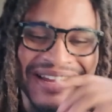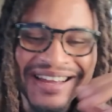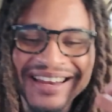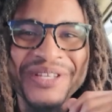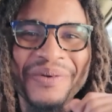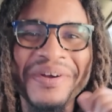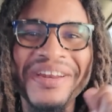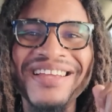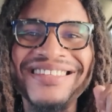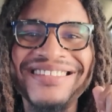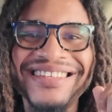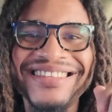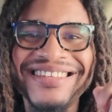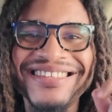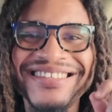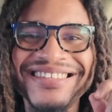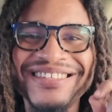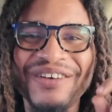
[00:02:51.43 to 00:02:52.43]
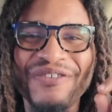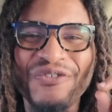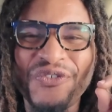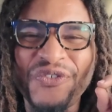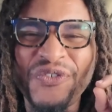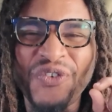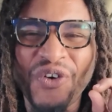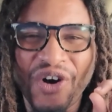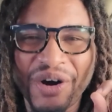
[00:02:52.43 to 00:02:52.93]
So when I said this is a
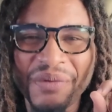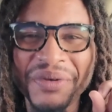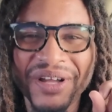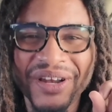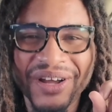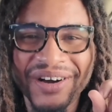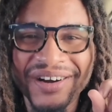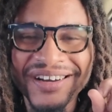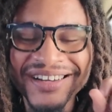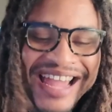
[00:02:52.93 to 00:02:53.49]
formula,